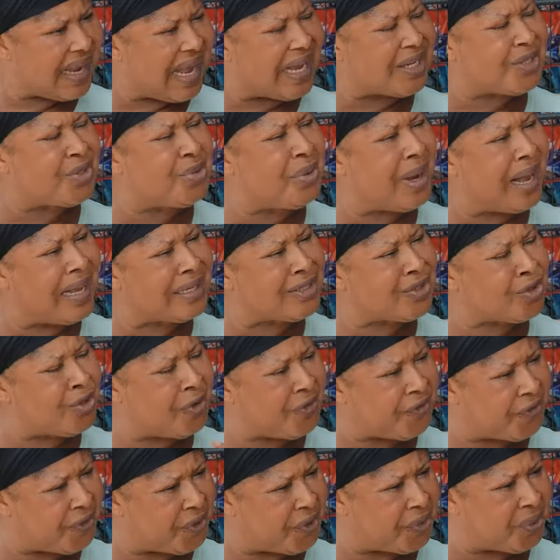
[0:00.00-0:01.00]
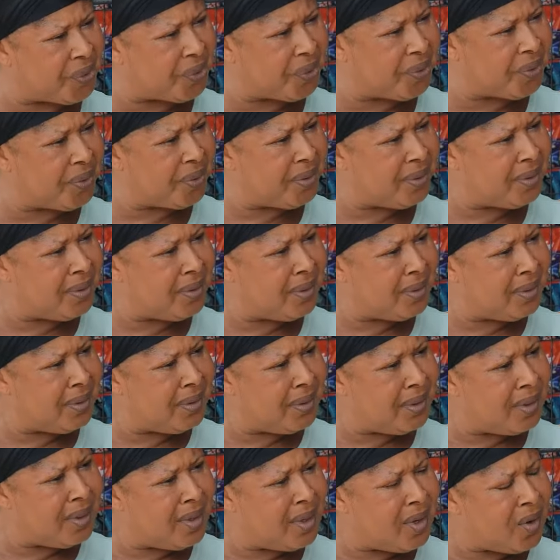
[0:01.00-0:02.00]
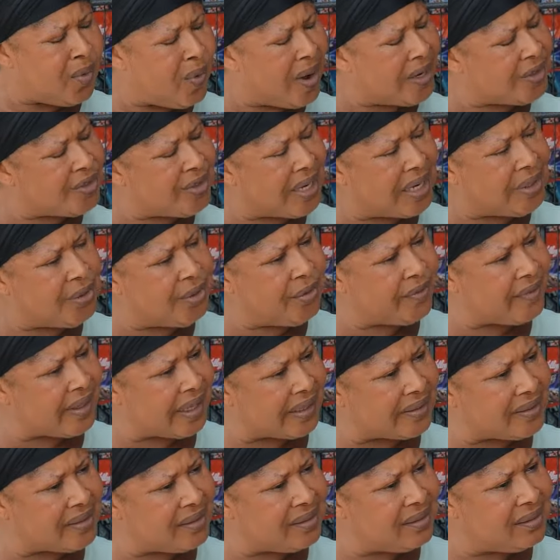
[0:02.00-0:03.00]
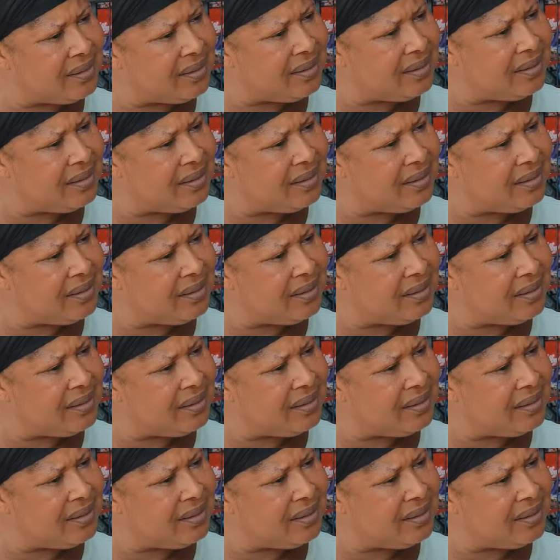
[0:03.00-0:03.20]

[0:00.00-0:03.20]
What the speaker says: I should ask of you. Why should I do that?